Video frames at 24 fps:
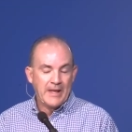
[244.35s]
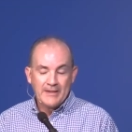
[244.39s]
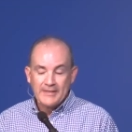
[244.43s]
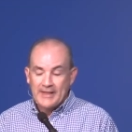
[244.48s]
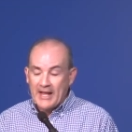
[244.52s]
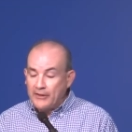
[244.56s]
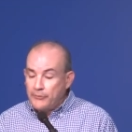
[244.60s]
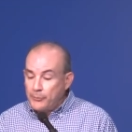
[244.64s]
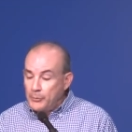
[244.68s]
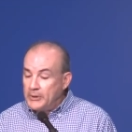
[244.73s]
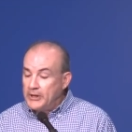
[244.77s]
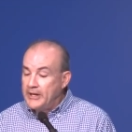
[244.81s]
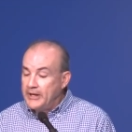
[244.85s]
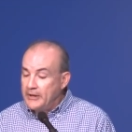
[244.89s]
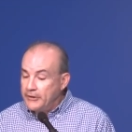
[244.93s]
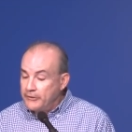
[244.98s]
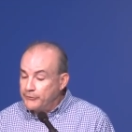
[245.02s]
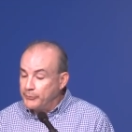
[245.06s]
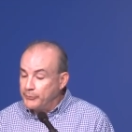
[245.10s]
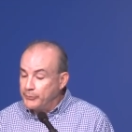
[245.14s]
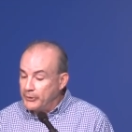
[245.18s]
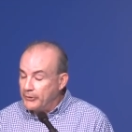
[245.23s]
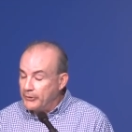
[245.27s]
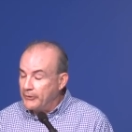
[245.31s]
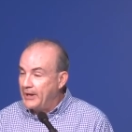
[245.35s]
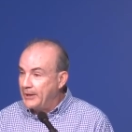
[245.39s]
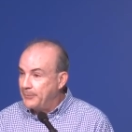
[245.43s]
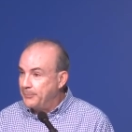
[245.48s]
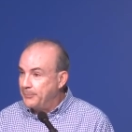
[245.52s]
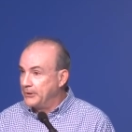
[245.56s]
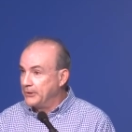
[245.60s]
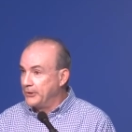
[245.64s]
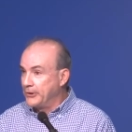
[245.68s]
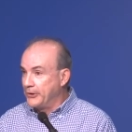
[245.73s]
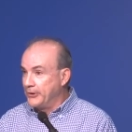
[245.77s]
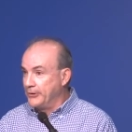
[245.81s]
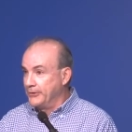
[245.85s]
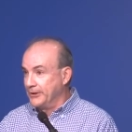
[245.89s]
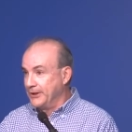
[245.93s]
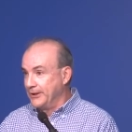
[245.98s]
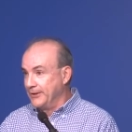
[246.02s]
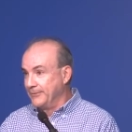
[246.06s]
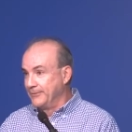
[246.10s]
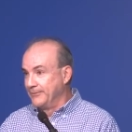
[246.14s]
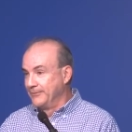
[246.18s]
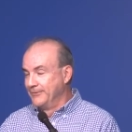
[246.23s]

That's what Israel had been learning.